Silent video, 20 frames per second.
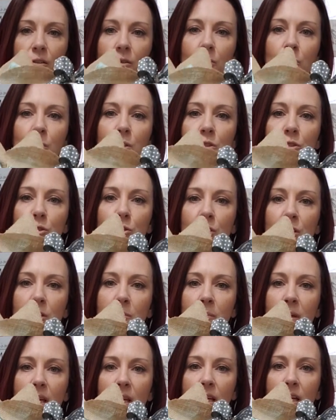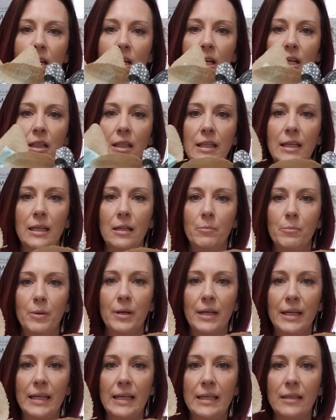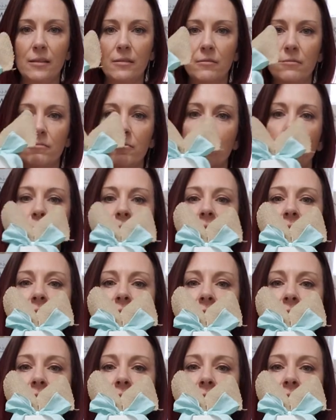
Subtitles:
which you can make a little bunny with.